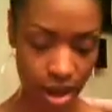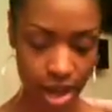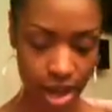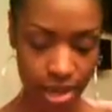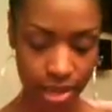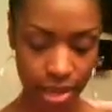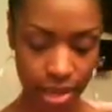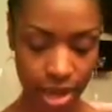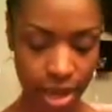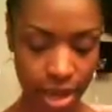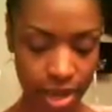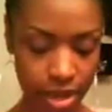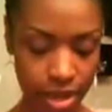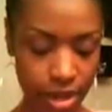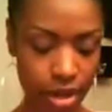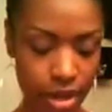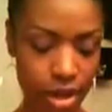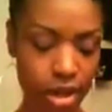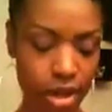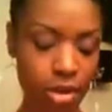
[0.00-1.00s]
that, I
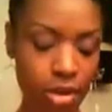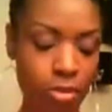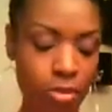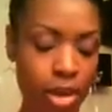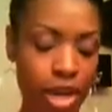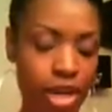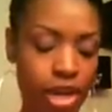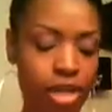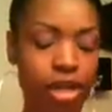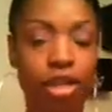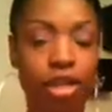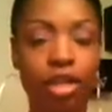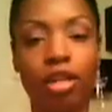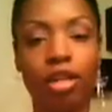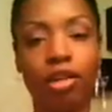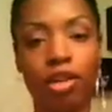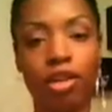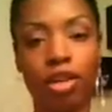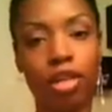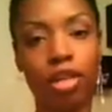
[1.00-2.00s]
take my
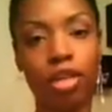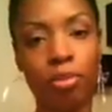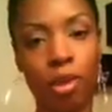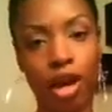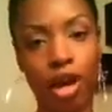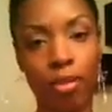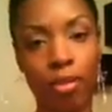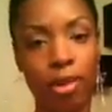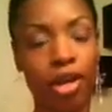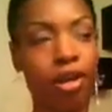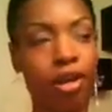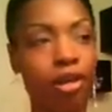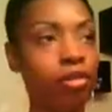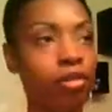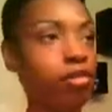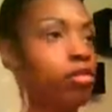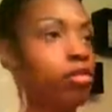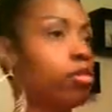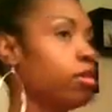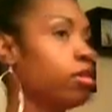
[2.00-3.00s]
Kinky Curly
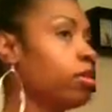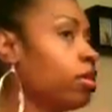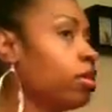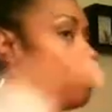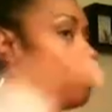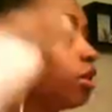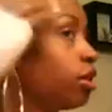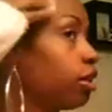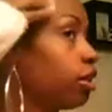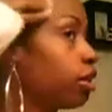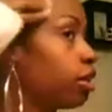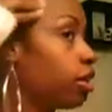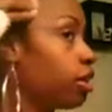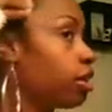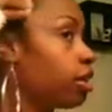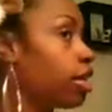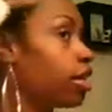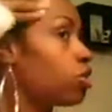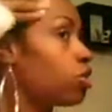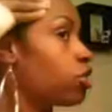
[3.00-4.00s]
Pomade
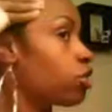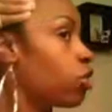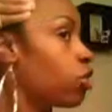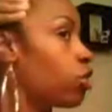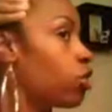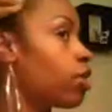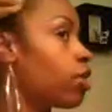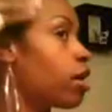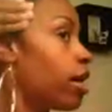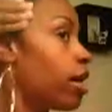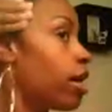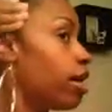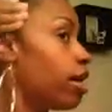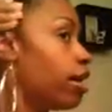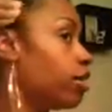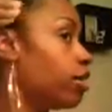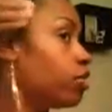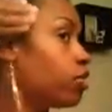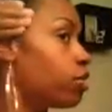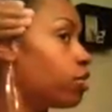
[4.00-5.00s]
and I just go around my
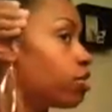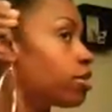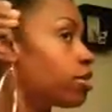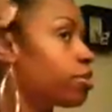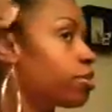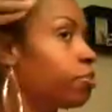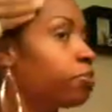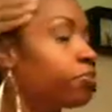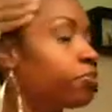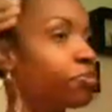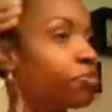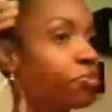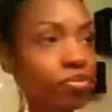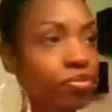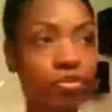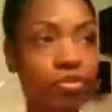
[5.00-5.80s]
edges.